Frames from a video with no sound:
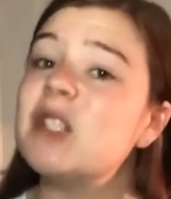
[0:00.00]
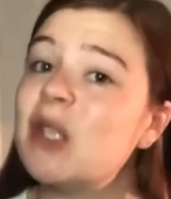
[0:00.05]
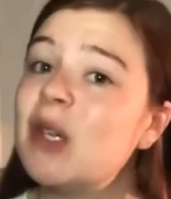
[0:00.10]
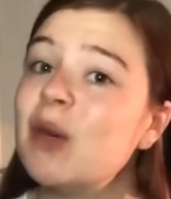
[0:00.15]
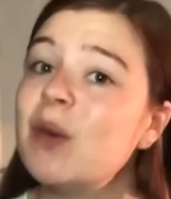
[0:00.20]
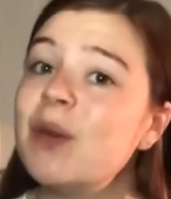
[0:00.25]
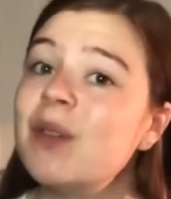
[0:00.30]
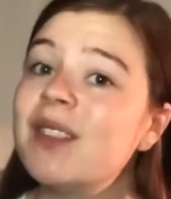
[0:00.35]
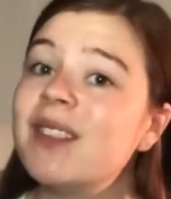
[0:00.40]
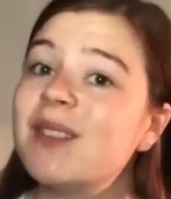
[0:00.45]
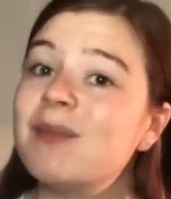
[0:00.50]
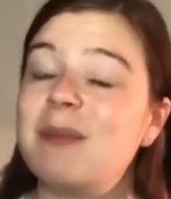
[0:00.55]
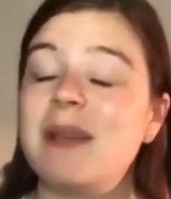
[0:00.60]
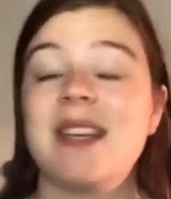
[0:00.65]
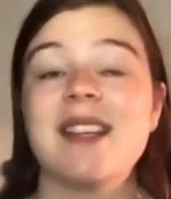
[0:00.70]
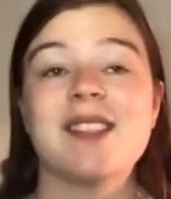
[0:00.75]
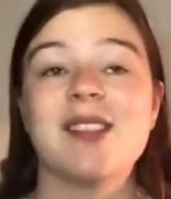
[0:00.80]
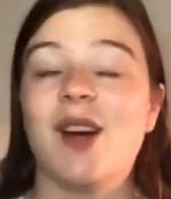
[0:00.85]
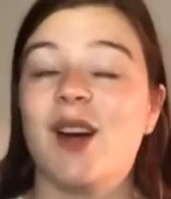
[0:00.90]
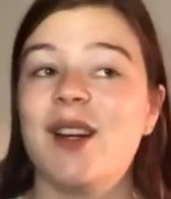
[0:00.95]
do,
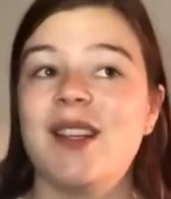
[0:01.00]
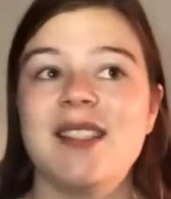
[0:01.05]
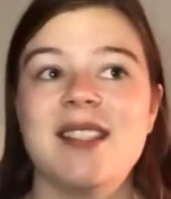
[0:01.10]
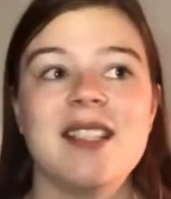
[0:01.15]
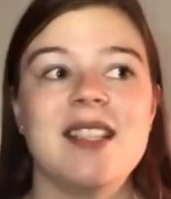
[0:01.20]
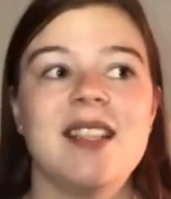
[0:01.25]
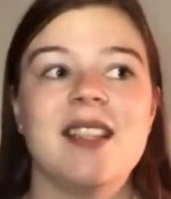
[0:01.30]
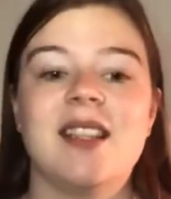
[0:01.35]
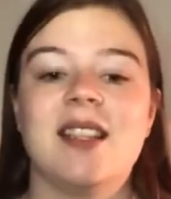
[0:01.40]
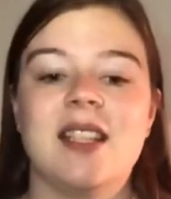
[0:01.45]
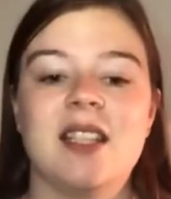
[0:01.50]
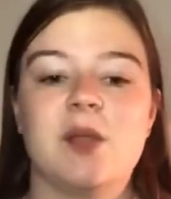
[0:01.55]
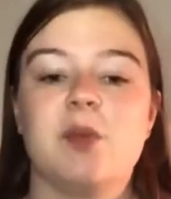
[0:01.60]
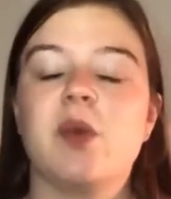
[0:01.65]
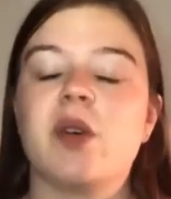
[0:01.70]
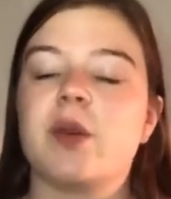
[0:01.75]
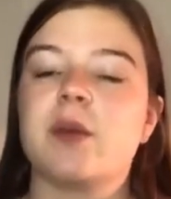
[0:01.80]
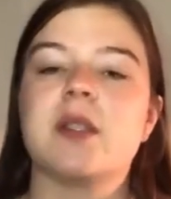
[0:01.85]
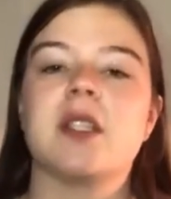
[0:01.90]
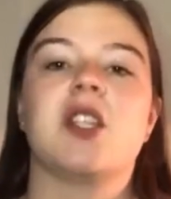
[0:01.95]
because honestly, this
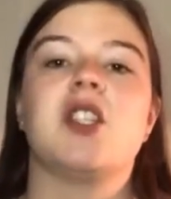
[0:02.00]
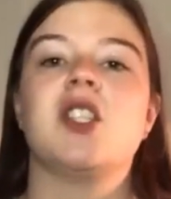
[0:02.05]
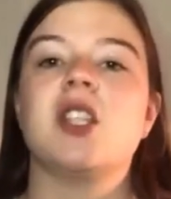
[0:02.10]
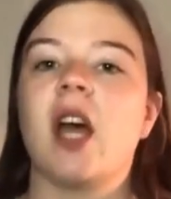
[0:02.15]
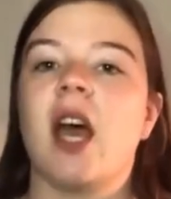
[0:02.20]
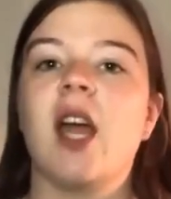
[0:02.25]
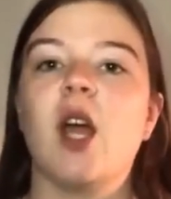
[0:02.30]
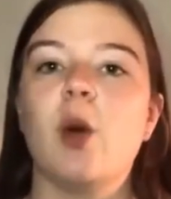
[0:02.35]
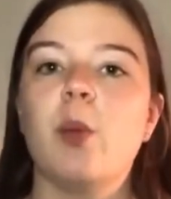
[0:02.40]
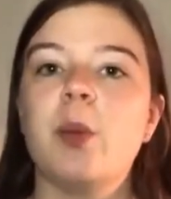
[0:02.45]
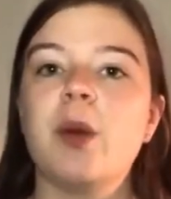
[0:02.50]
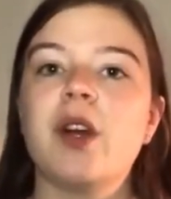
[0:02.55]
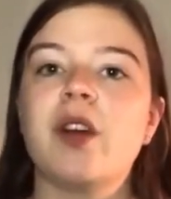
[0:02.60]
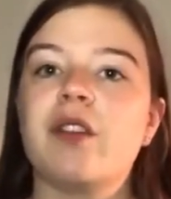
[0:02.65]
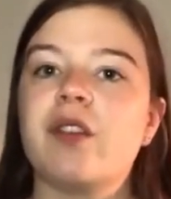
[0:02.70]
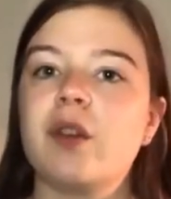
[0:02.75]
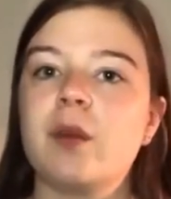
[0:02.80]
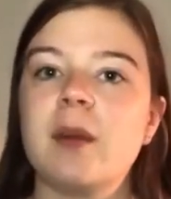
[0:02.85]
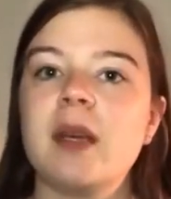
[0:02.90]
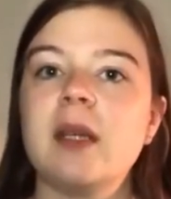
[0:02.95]
book was such an eye-opener
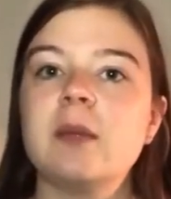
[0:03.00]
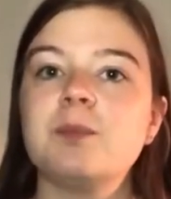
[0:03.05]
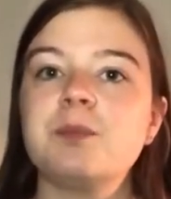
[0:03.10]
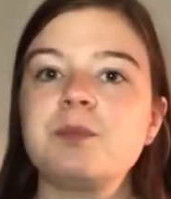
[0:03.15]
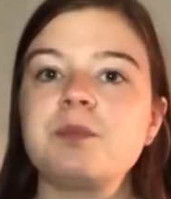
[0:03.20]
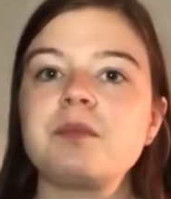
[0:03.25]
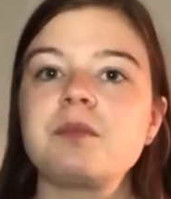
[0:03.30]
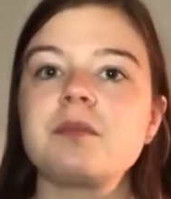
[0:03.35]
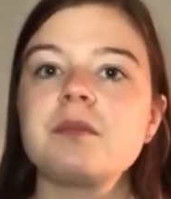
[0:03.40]
for me,